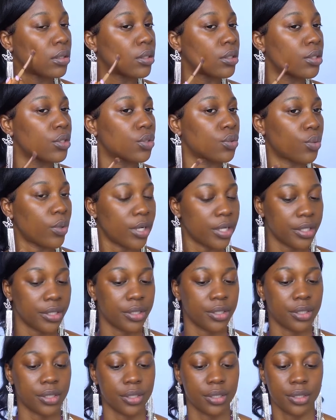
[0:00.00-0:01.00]

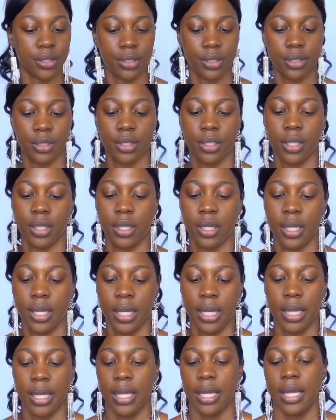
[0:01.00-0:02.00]
Swatch.
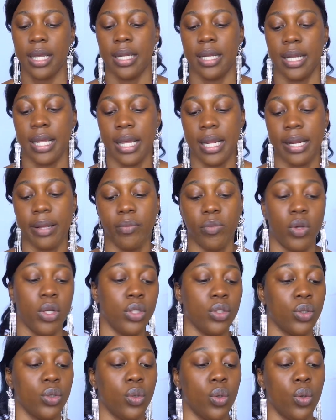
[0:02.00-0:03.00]
And then I'm going
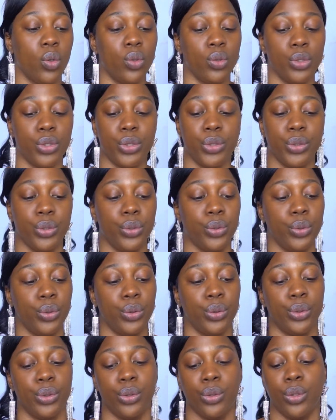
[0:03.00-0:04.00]
to
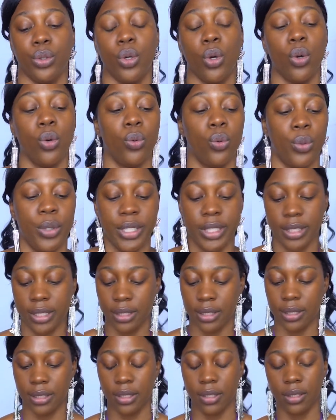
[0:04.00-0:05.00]
go
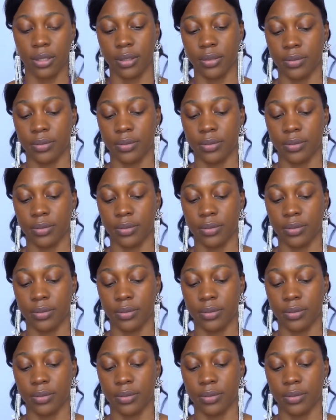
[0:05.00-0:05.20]
with